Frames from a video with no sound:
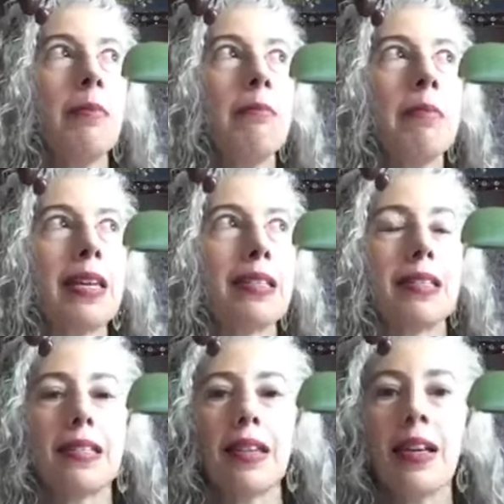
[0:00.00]

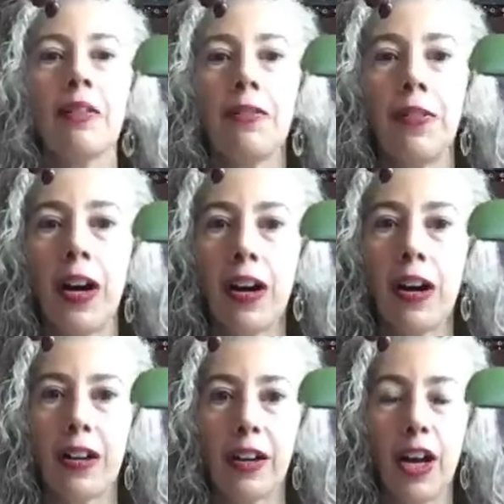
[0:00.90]
mist,
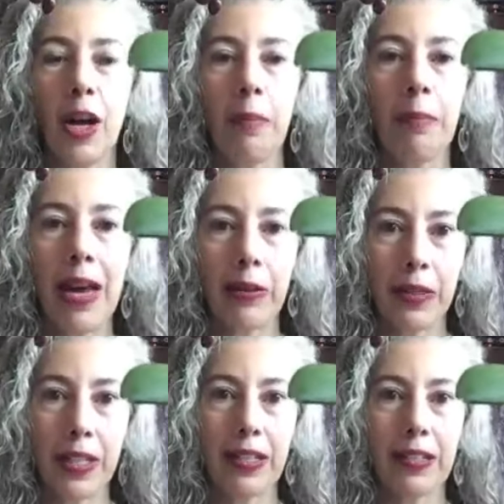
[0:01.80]
fog,
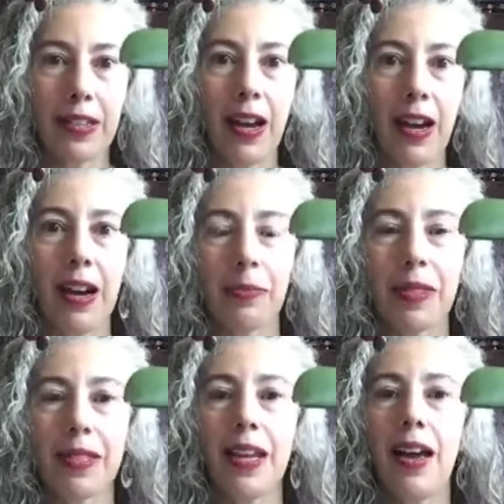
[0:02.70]
mountain
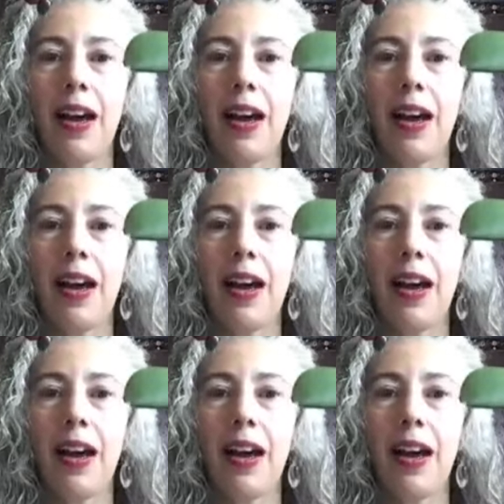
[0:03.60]
tops,